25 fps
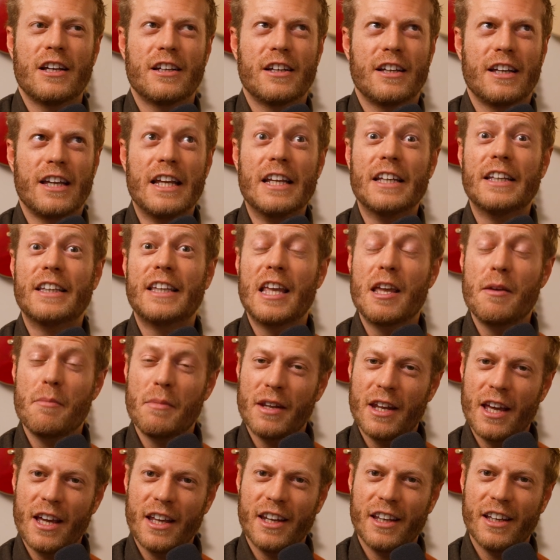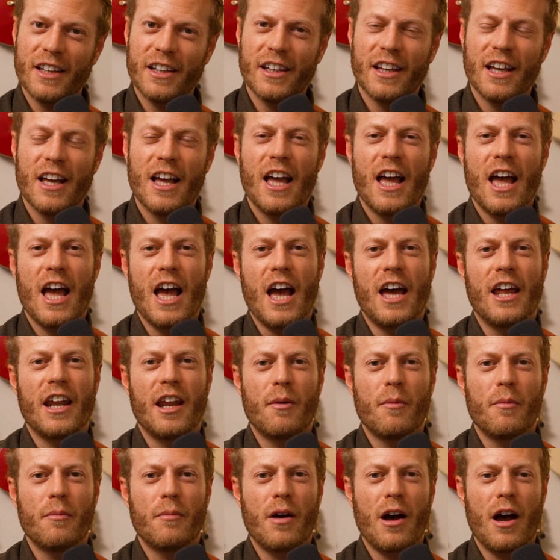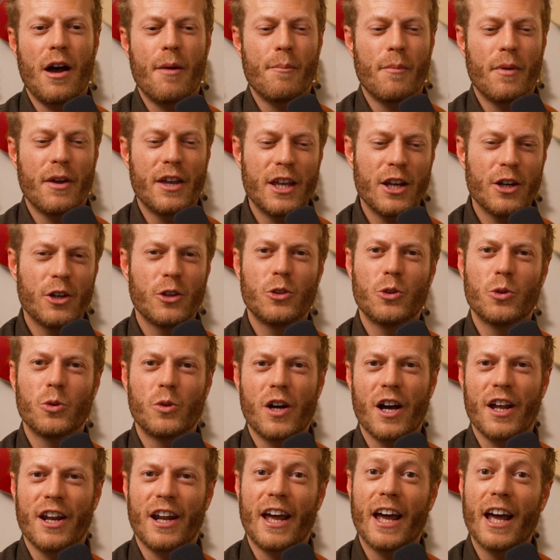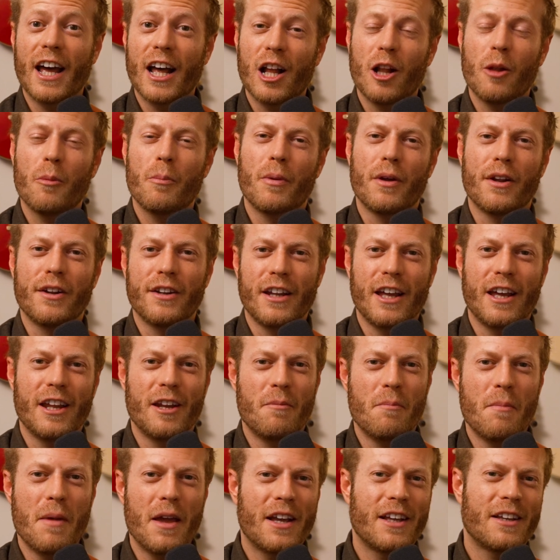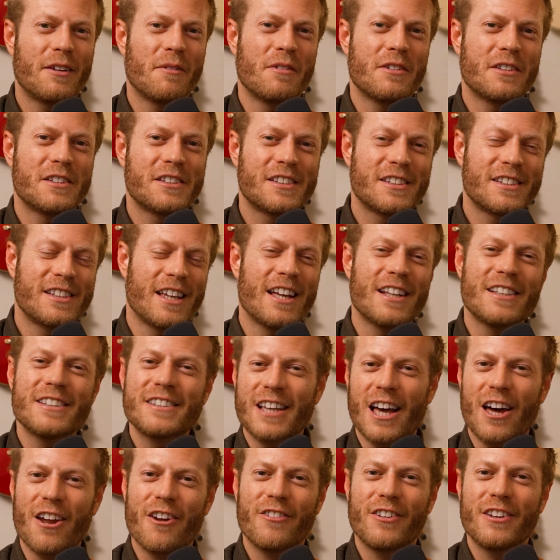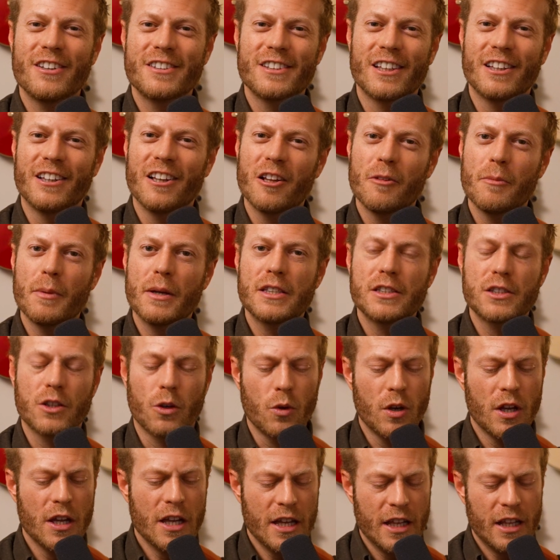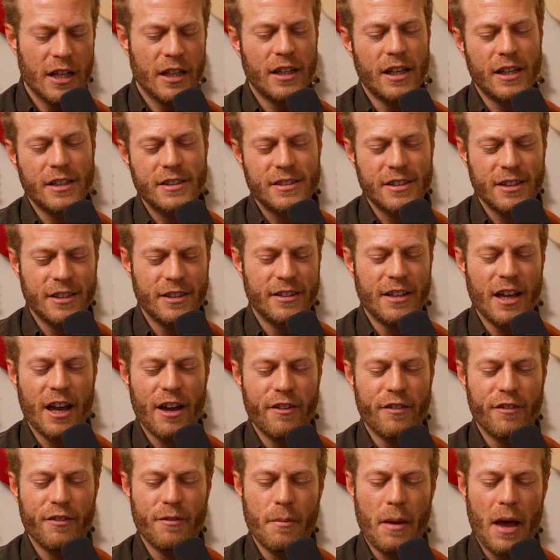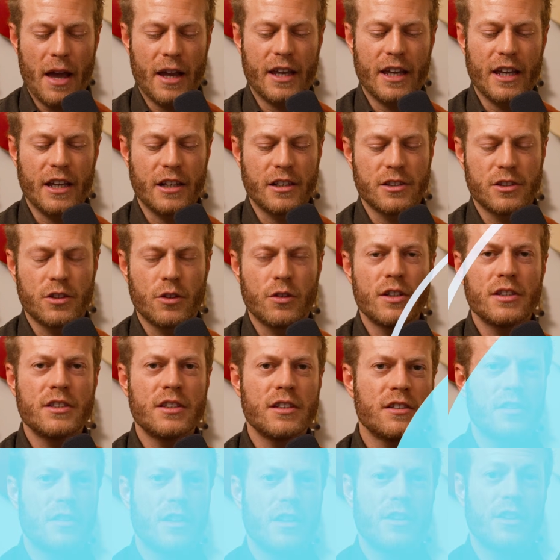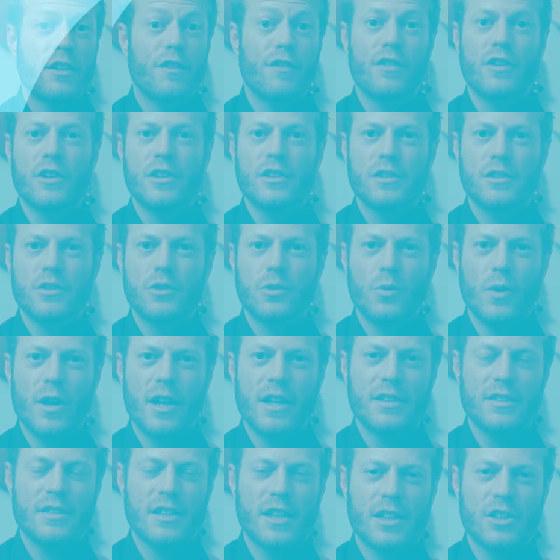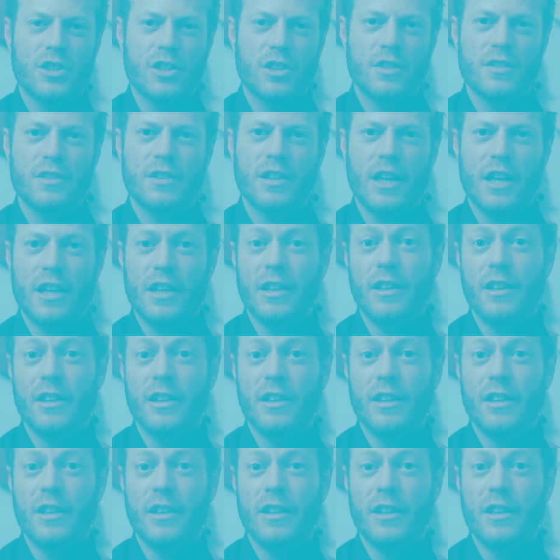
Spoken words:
intimidating, and I'm here to kind of help and make sense out of this a little bit. So let's dive back in. So this is the first two A sections in